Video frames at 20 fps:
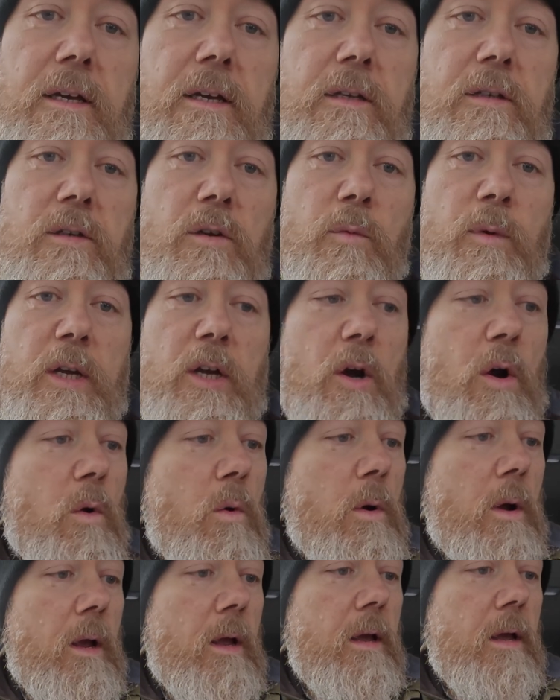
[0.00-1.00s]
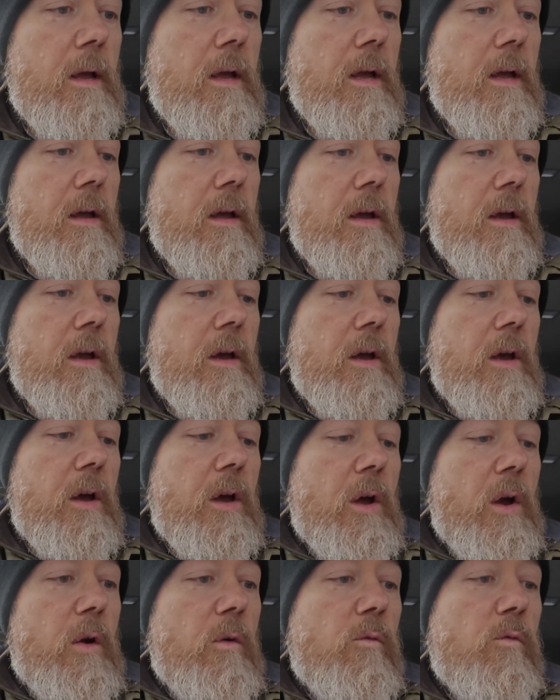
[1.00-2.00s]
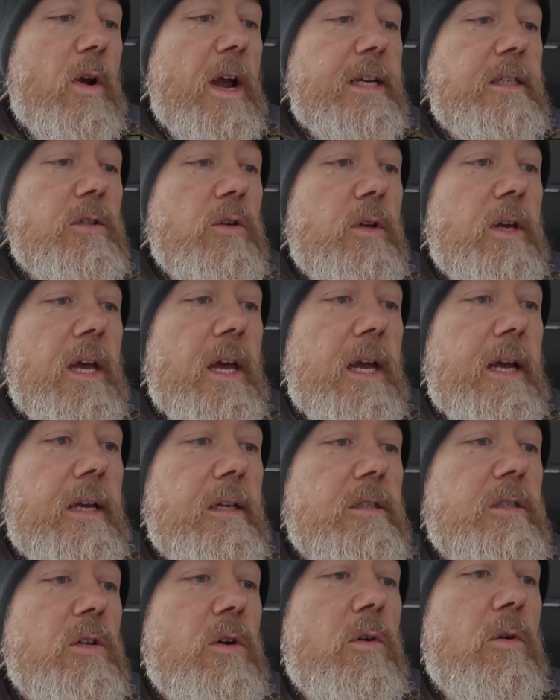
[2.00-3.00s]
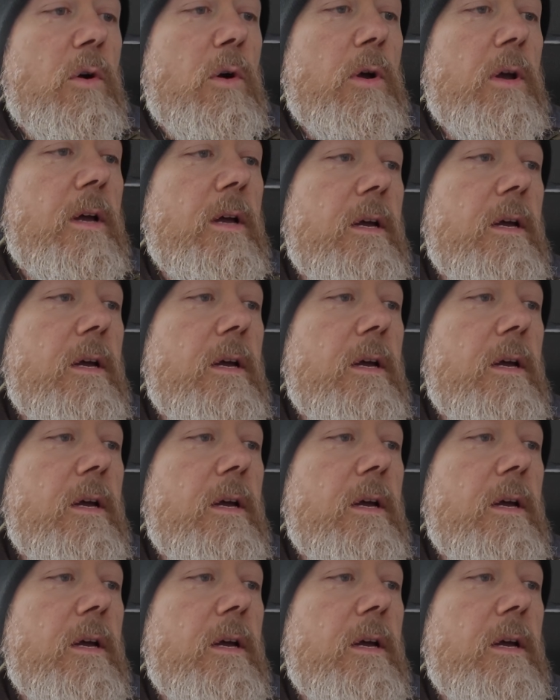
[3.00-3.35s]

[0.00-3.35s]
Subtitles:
So here we go. Right, okay, so